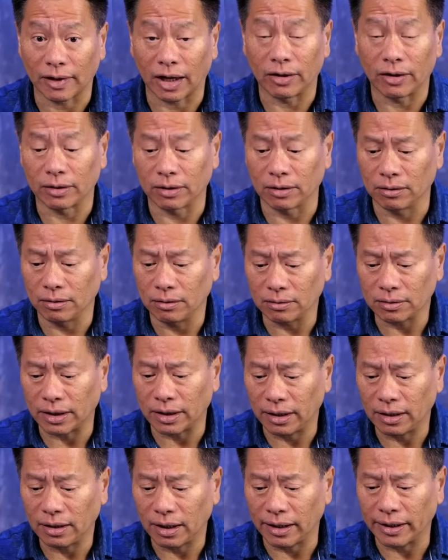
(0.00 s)
Now you go,
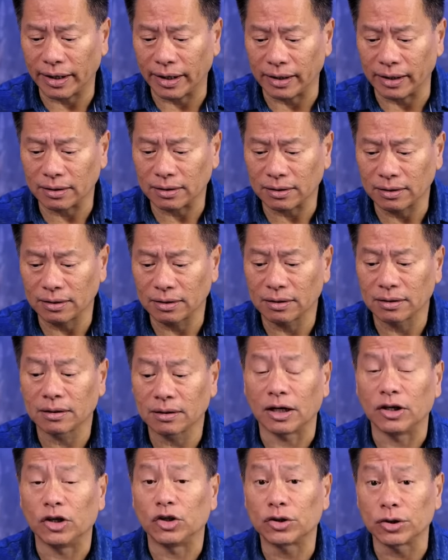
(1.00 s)
okay, I get it.
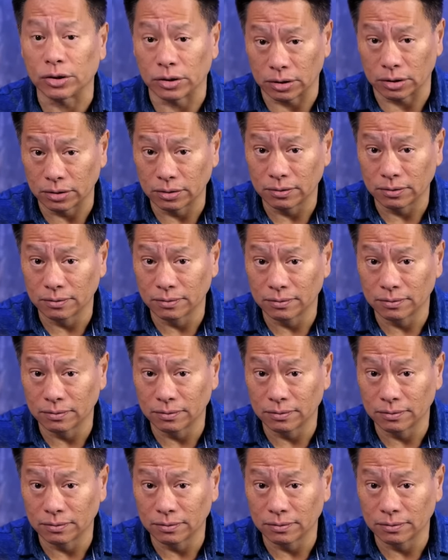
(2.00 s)
Are you sure?